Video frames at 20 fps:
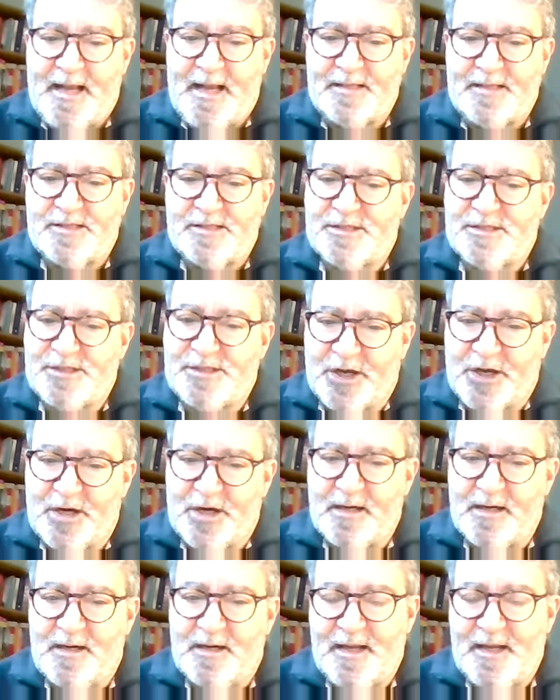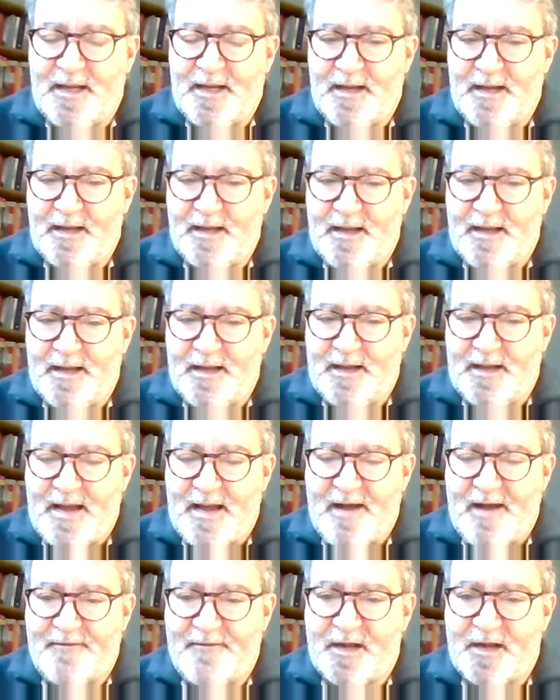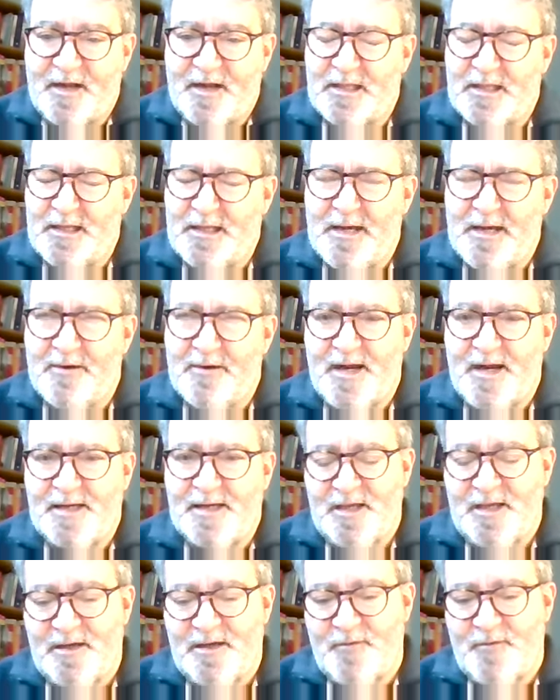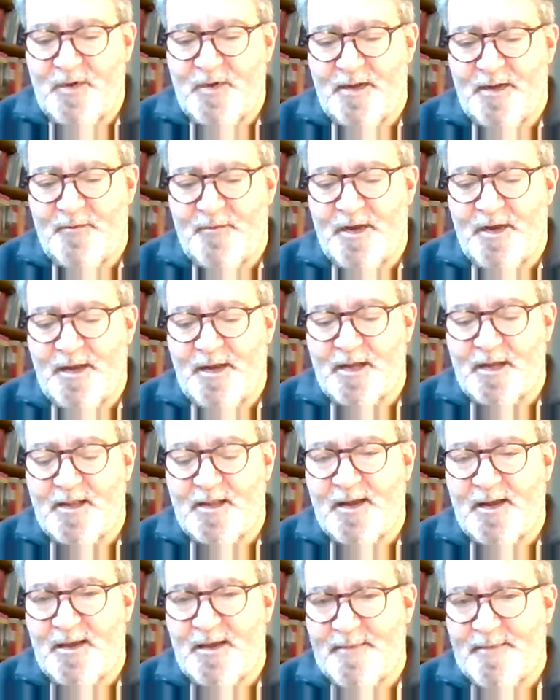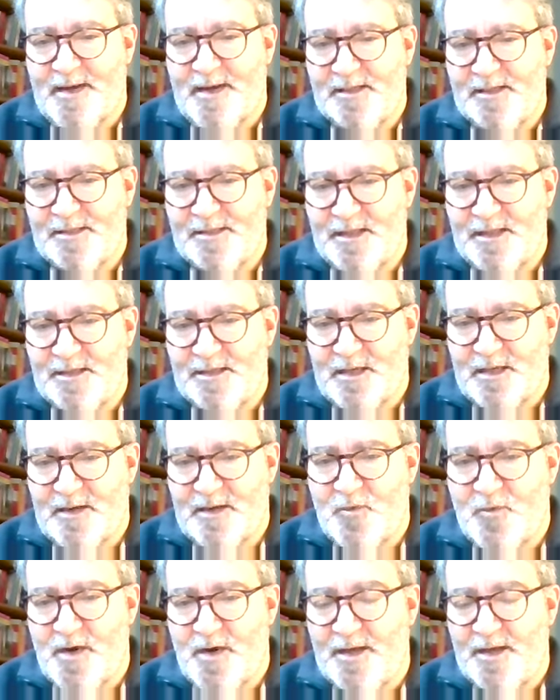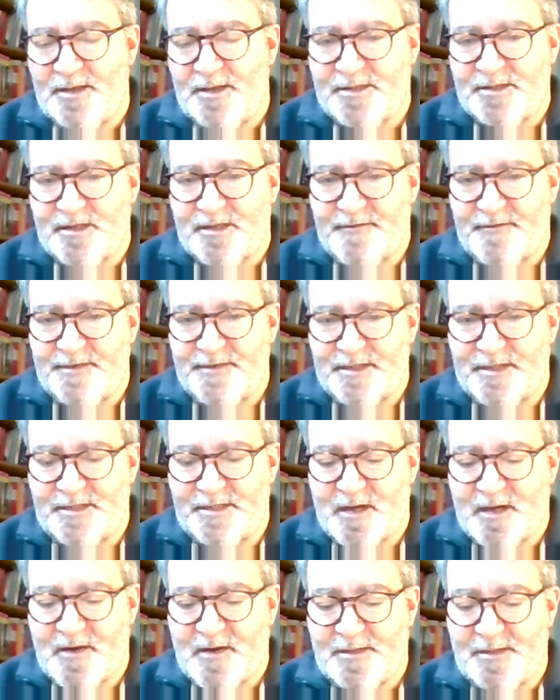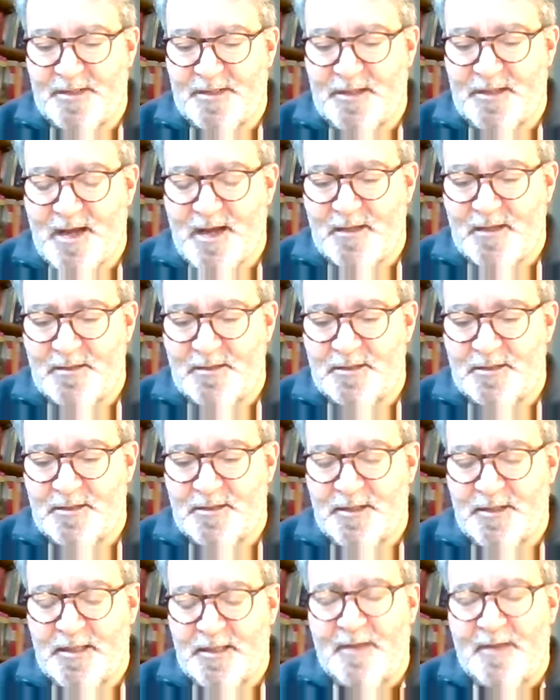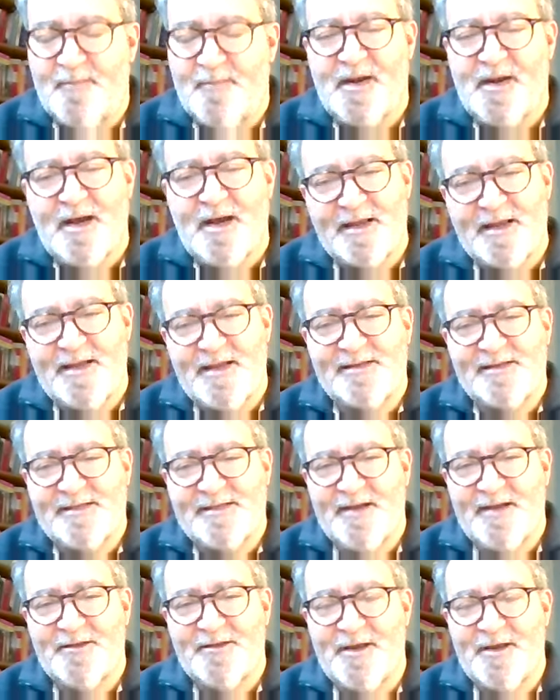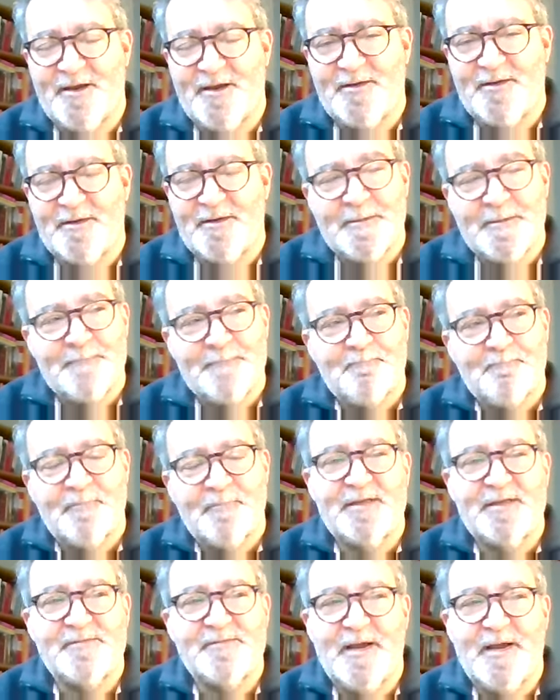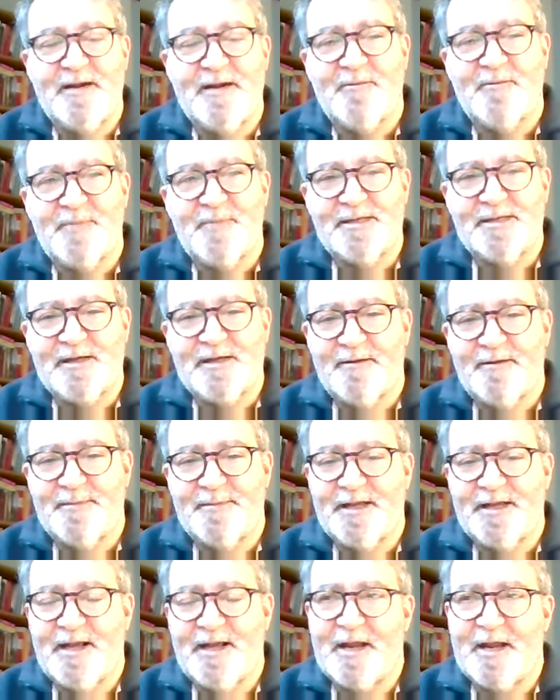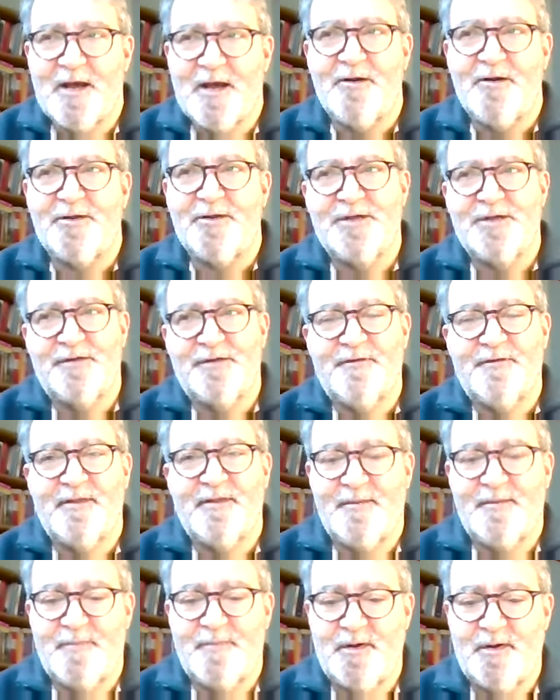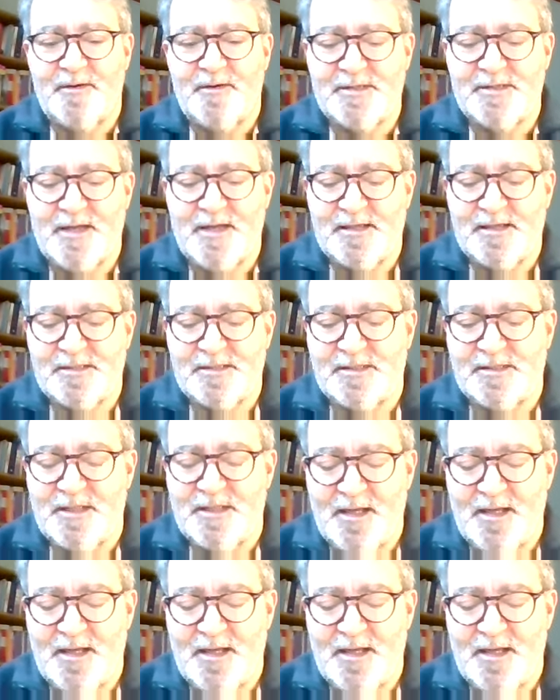Certainly have a clear idea of where your client base is and where your services are going to land. But I can tell you this may not be terribly encouraging for that process.